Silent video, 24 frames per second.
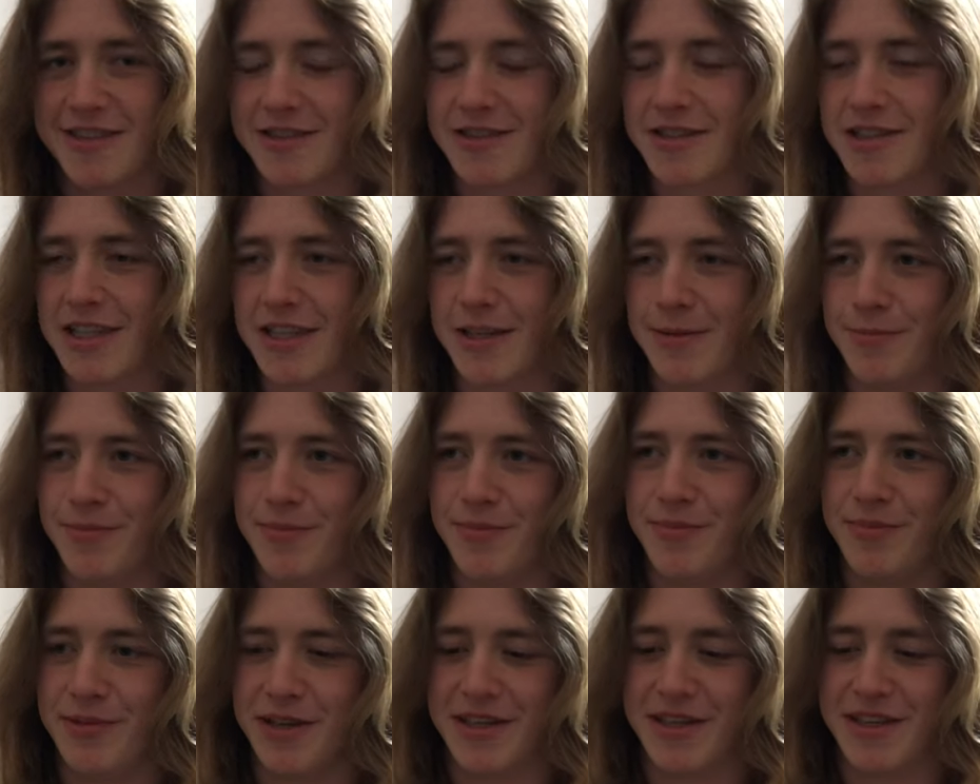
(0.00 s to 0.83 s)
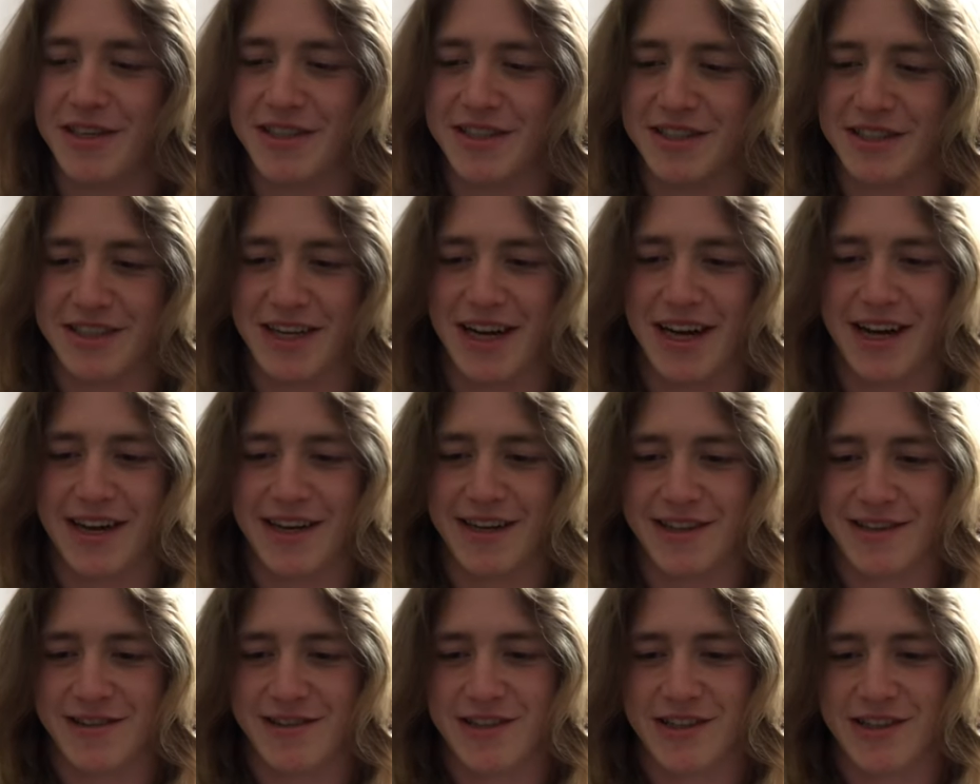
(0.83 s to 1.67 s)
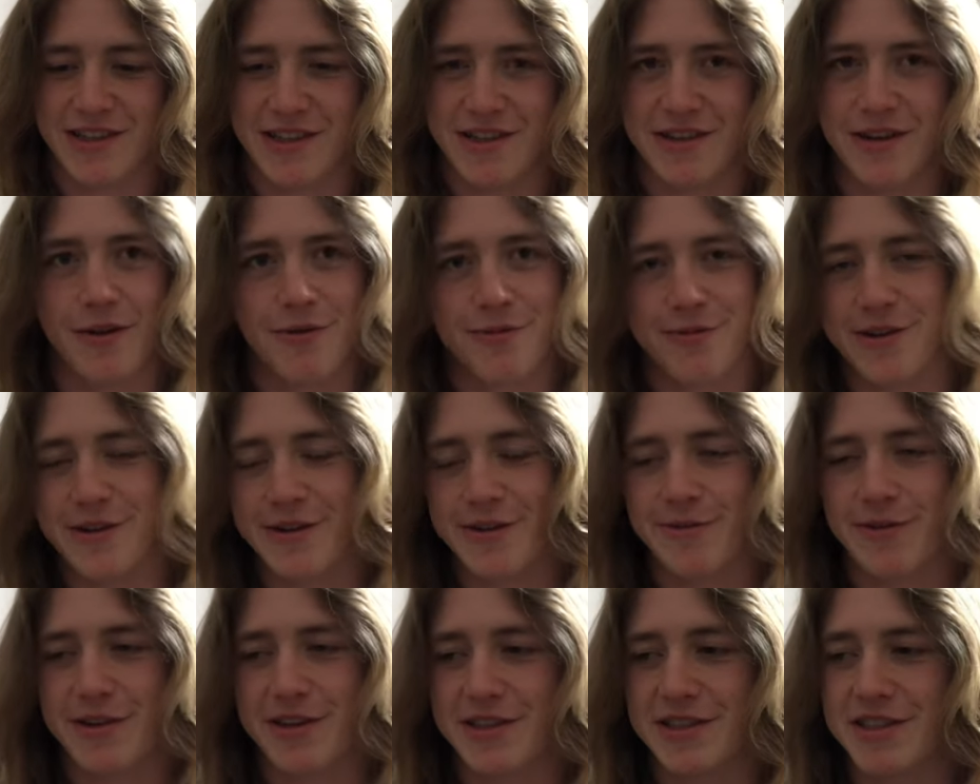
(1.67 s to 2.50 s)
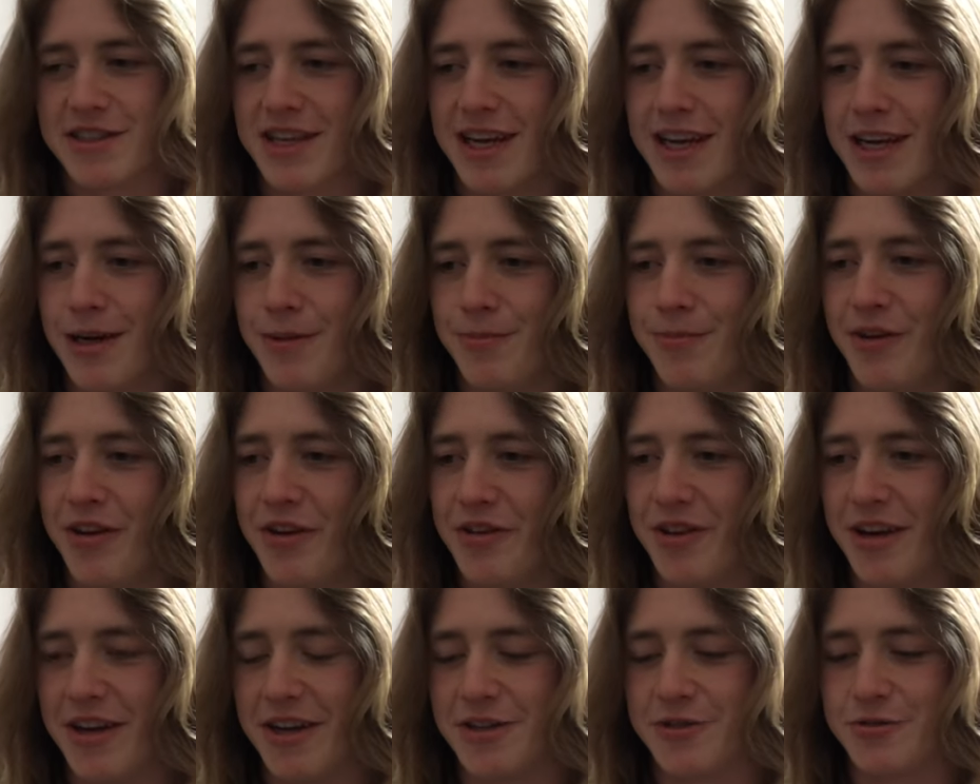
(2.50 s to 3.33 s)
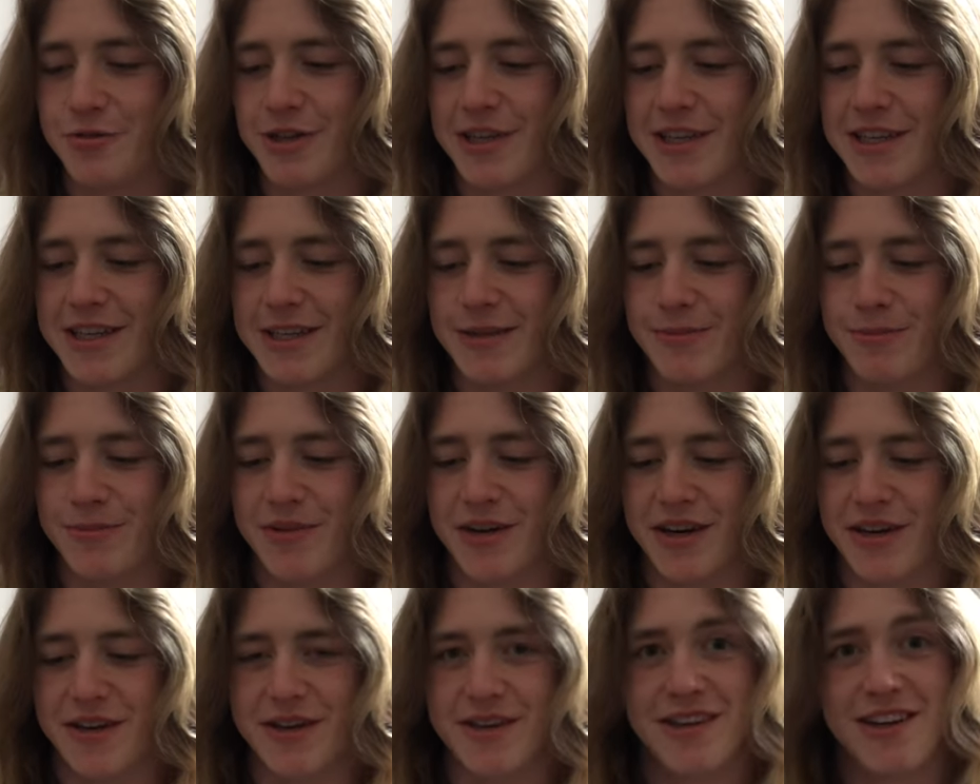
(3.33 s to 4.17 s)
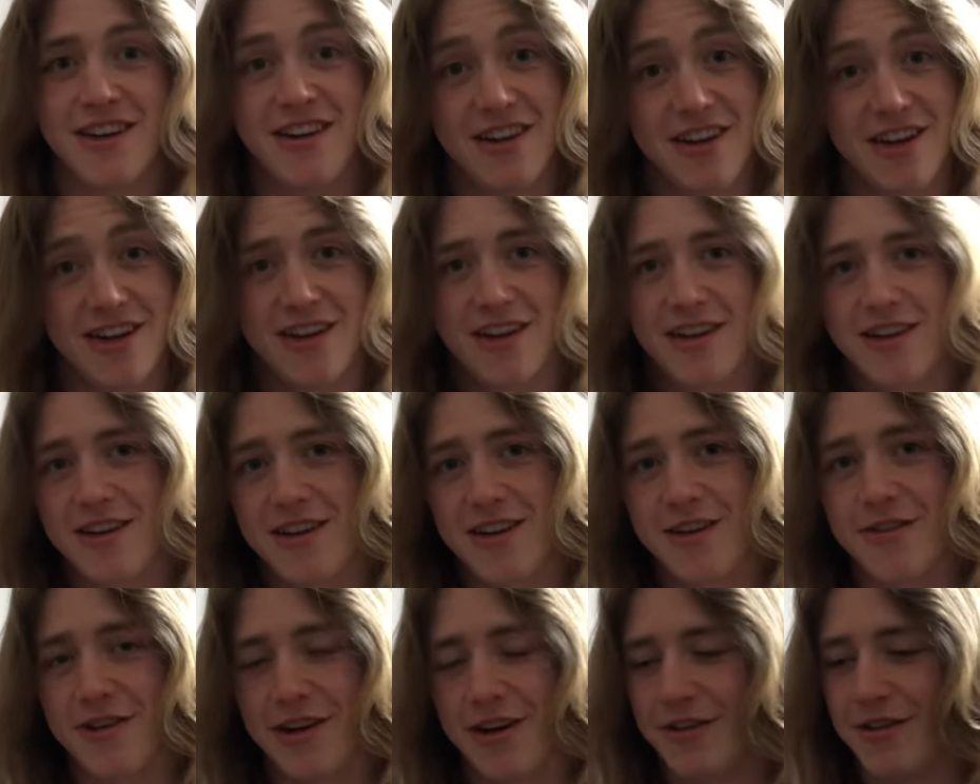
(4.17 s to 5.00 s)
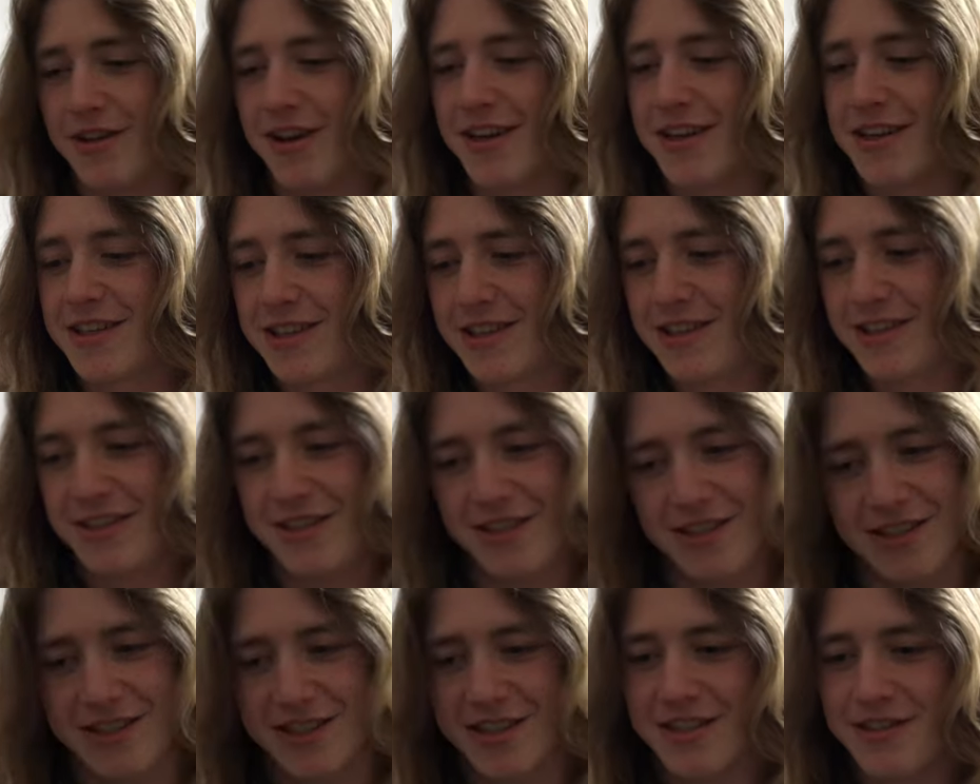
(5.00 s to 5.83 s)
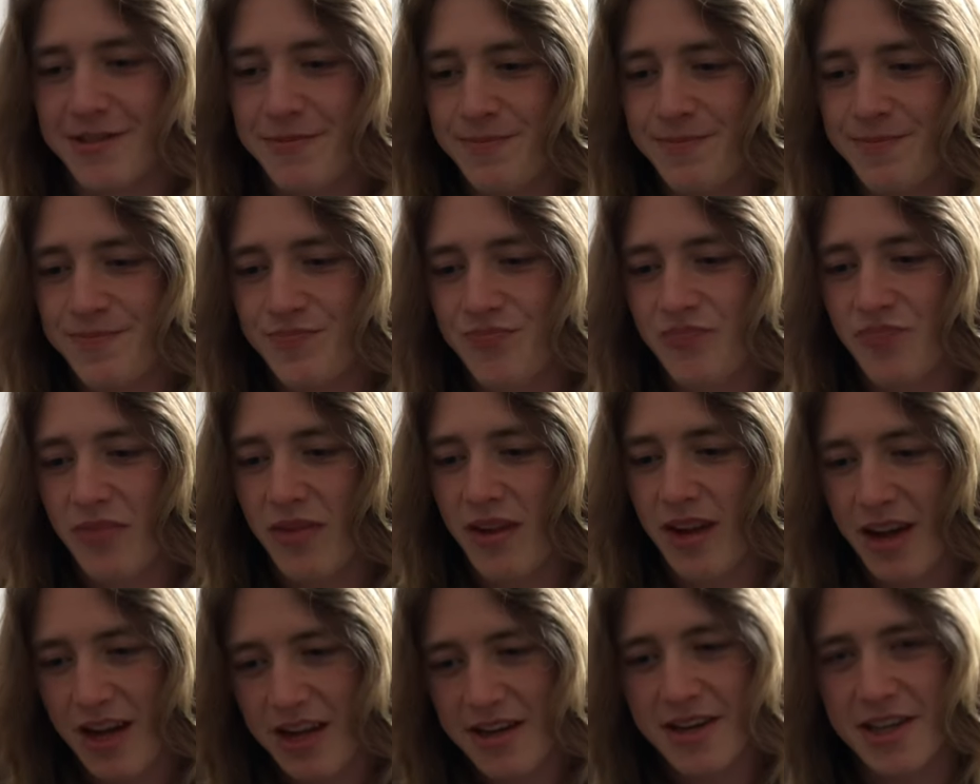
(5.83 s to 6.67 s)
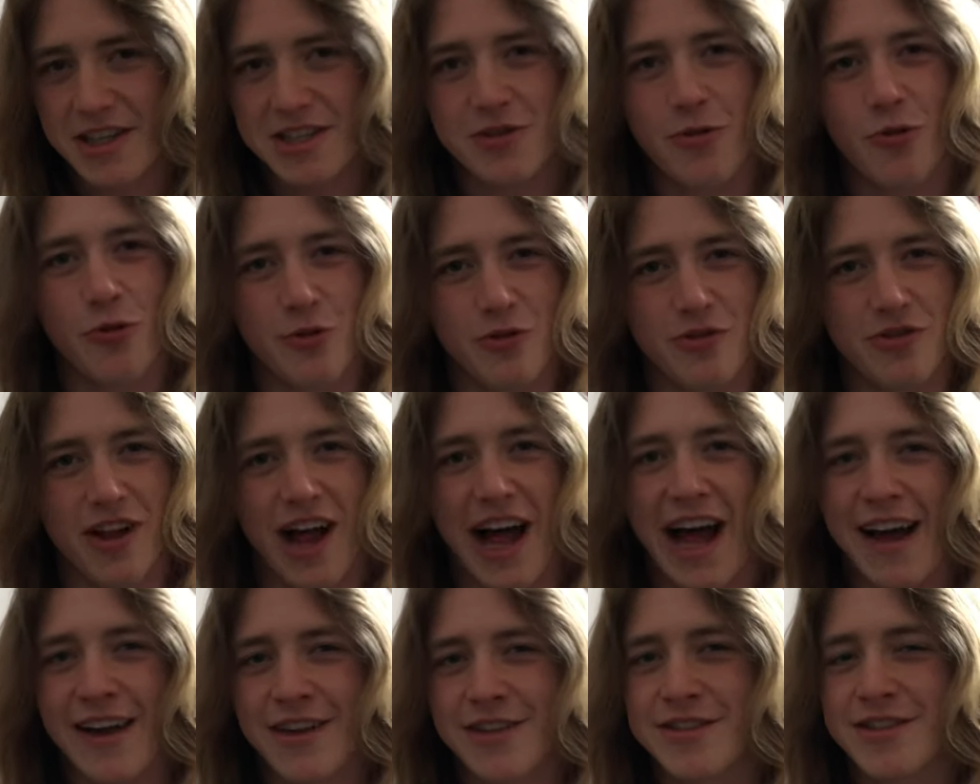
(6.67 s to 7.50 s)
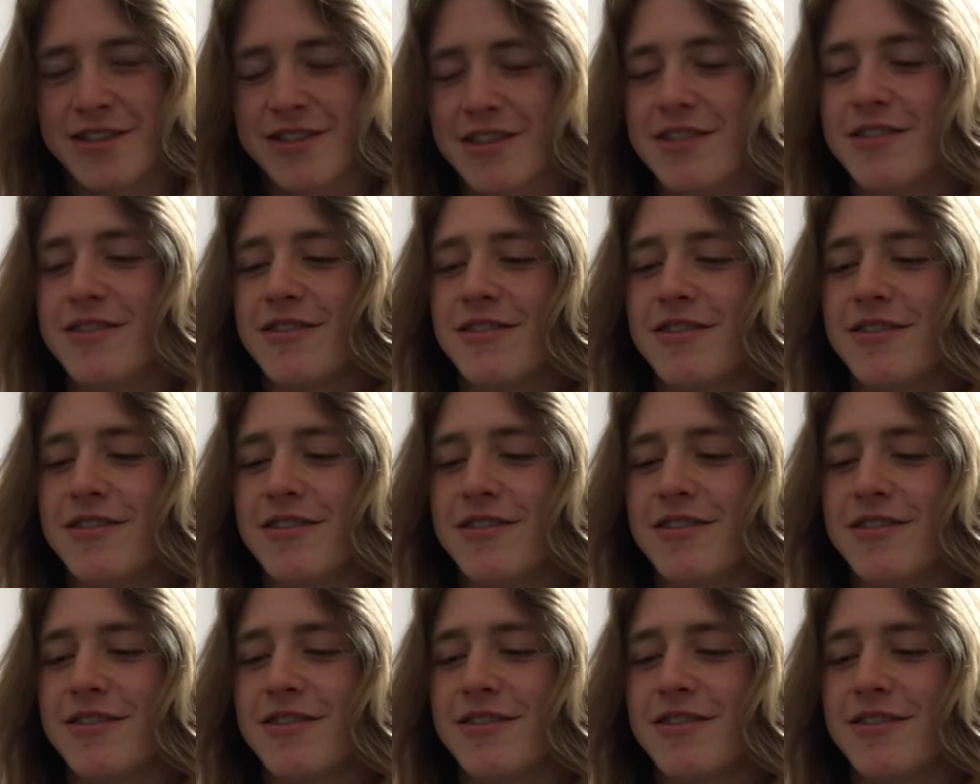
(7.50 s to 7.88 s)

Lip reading: to sleep because I don't really want to stay up all night drinking, but you know, like, just nice old glass.